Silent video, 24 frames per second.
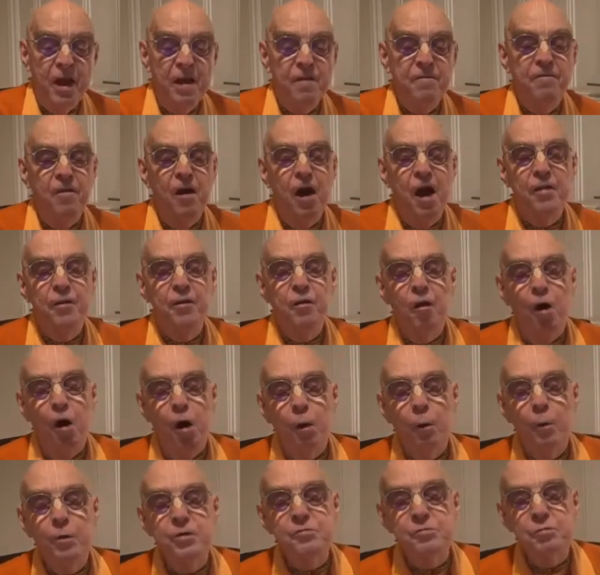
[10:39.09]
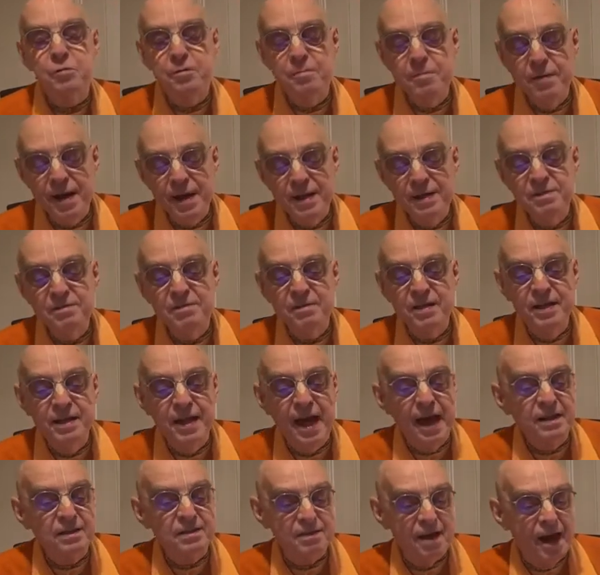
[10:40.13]
A father always remains
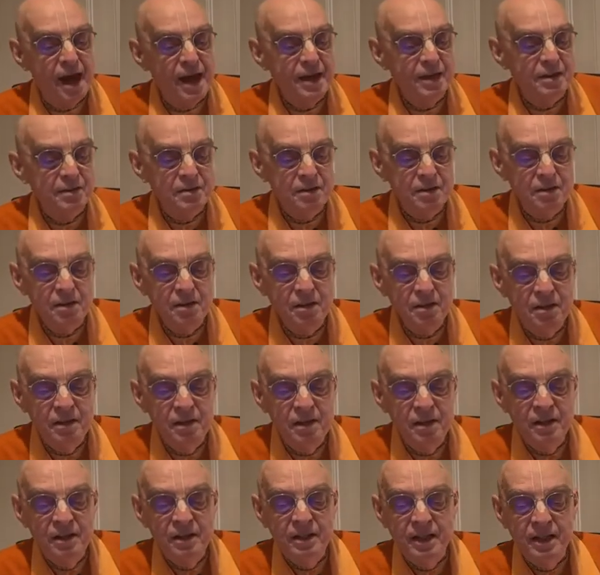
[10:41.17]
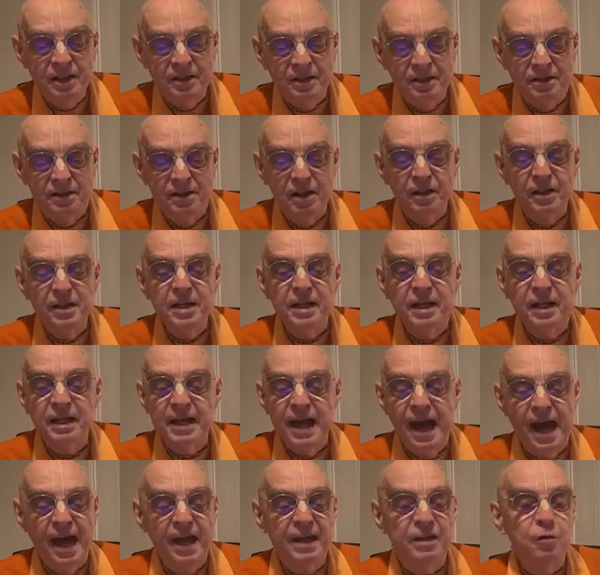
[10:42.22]
in anxiety until he
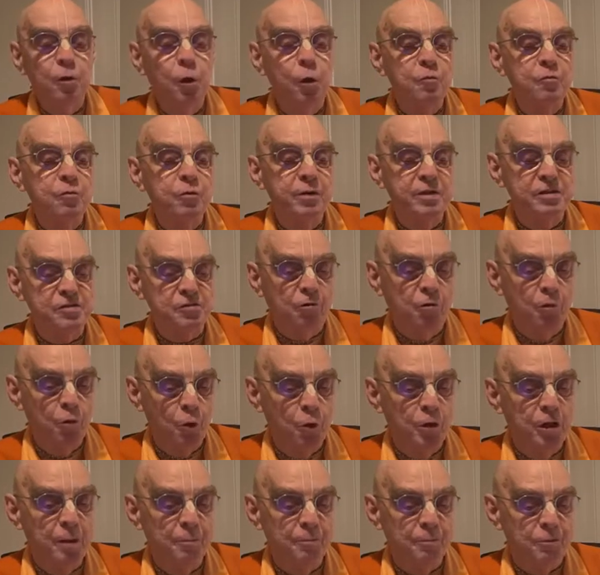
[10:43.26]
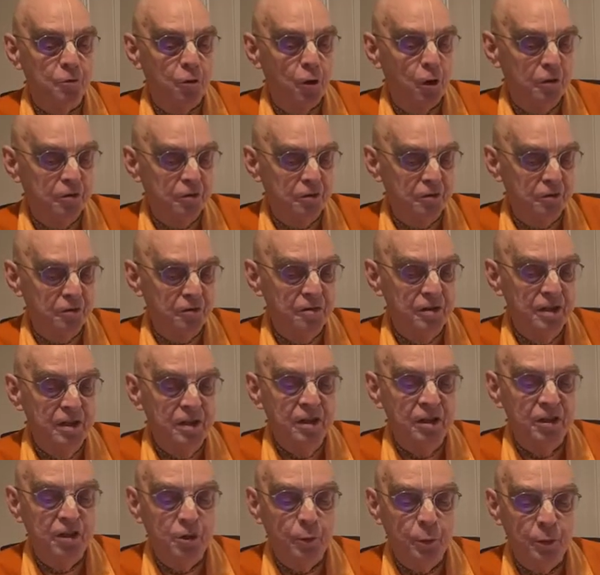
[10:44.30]
can hand over his grown-up daughter
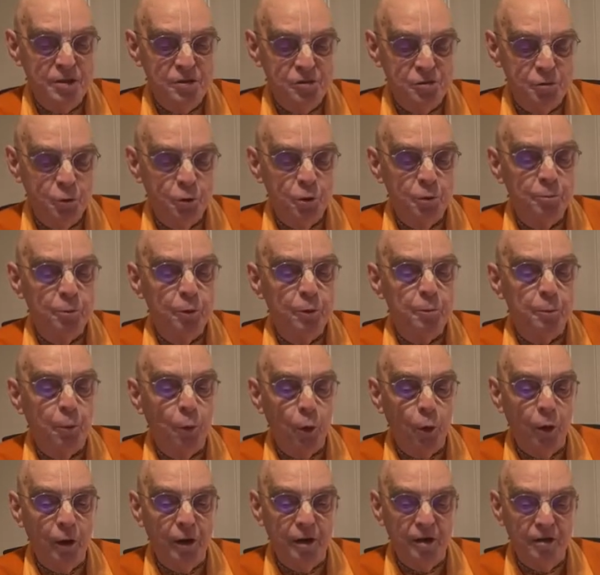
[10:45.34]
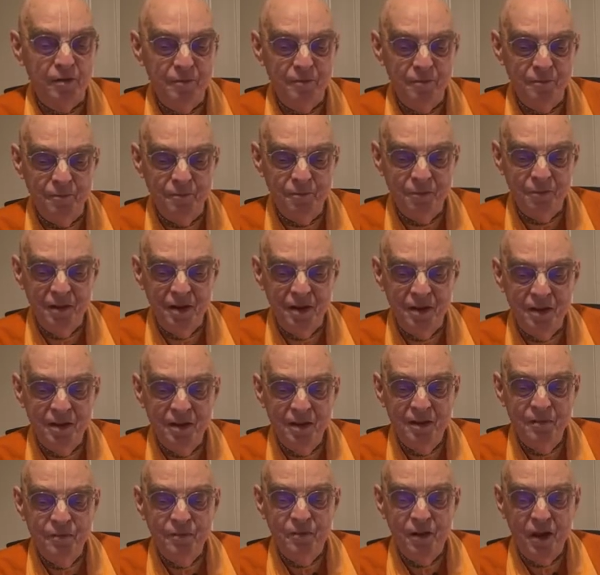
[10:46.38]
to a suitable boy.
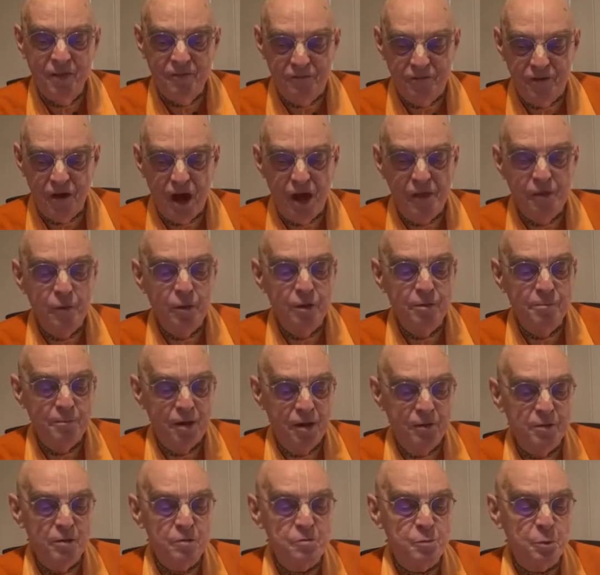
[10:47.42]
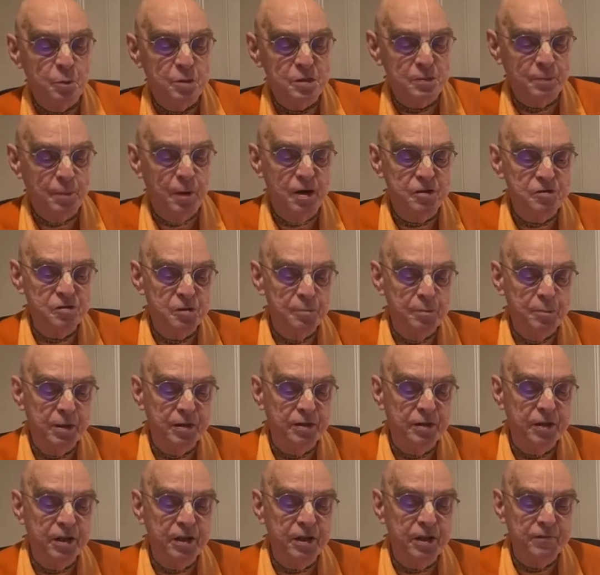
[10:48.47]
A father and mother's
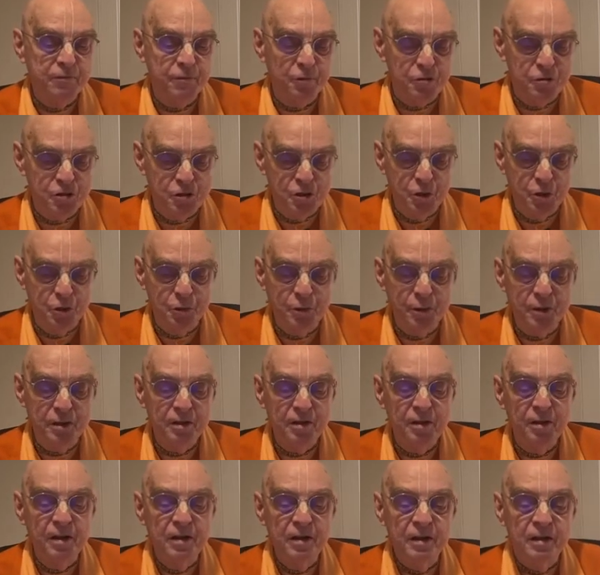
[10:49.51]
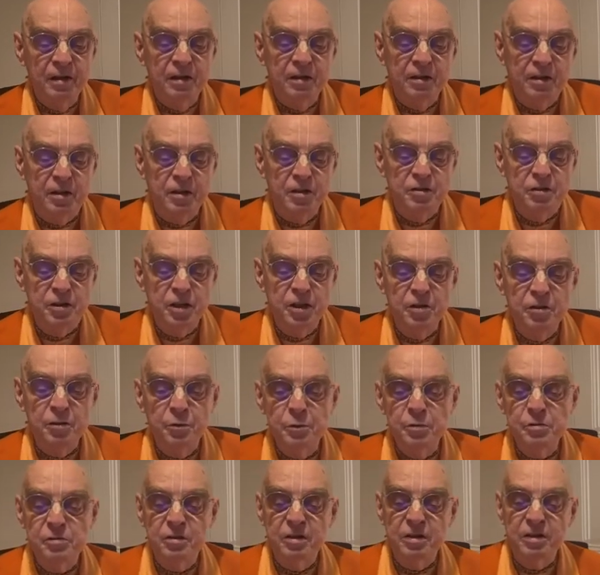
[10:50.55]
responsibility for children
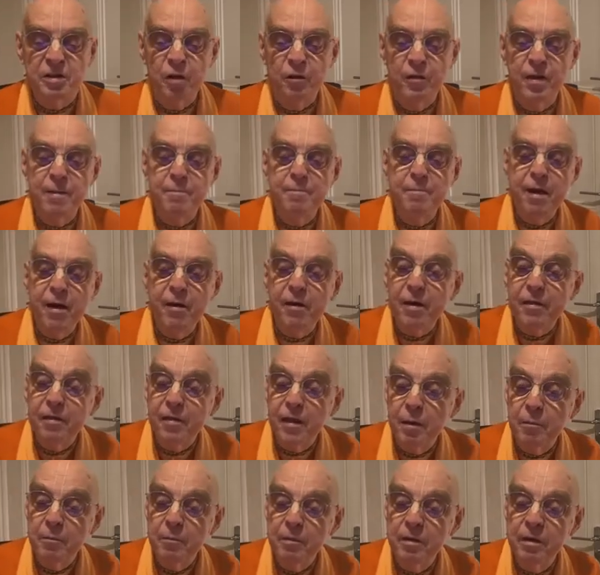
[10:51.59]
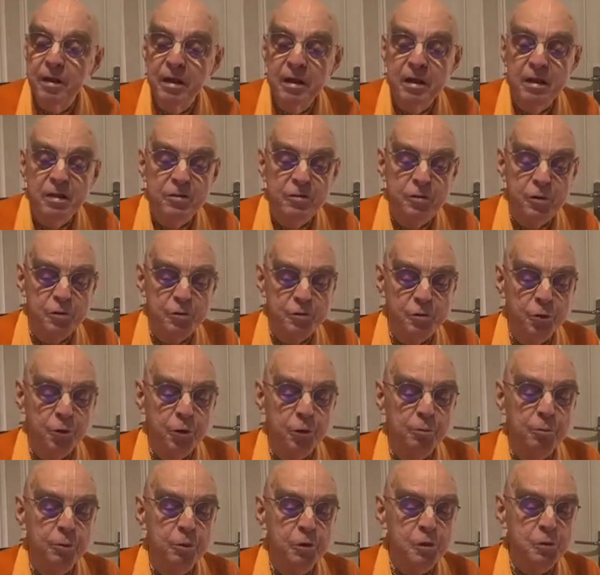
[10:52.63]
continues until they marry them to
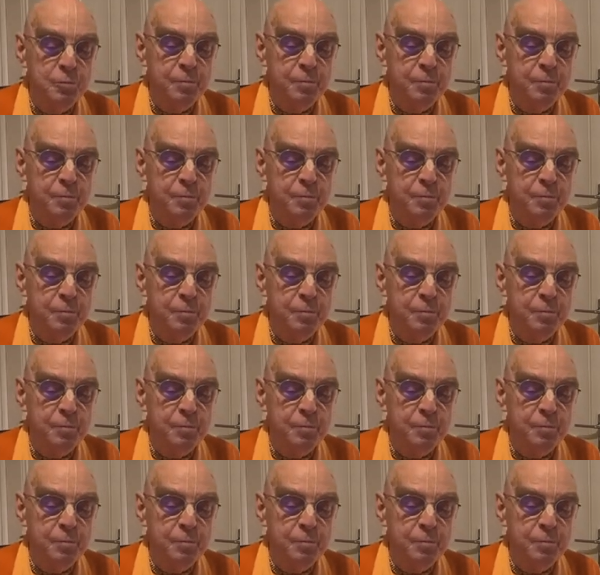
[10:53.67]
suitable